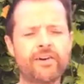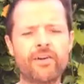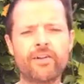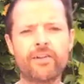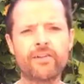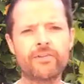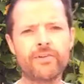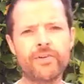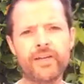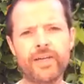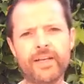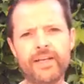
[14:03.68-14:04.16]

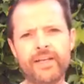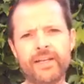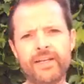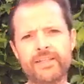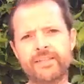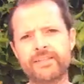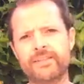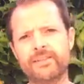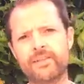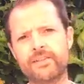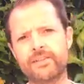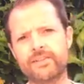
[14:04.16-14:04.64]
already.
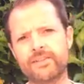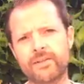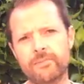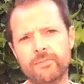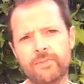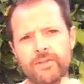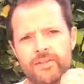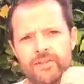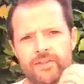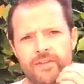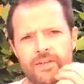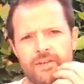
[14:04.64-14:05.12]
It's not
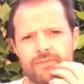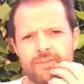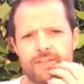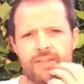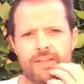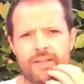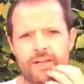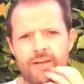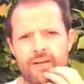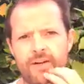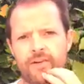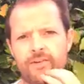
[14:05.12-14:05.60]
something you have to
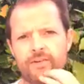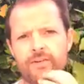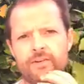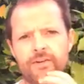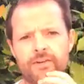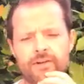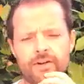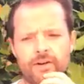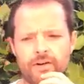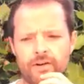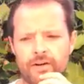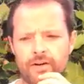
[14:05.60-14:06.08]
learn,
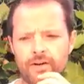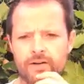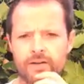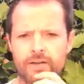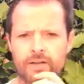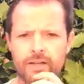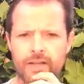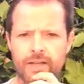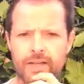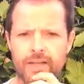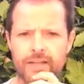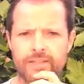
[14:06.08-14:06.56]
or
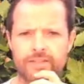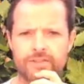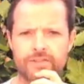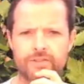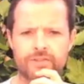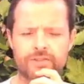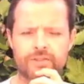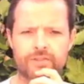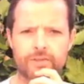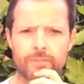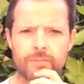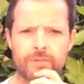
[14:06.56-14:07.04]
it's
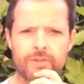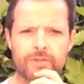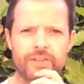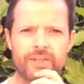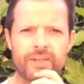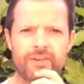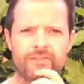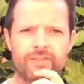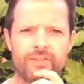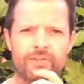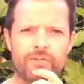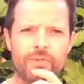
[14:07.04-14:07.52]
just something you
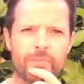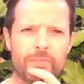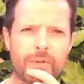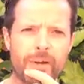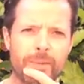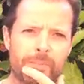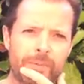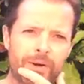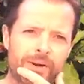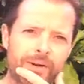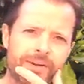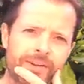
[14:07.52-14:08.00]
have to
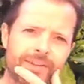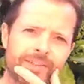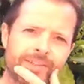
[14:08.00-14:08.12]
remember.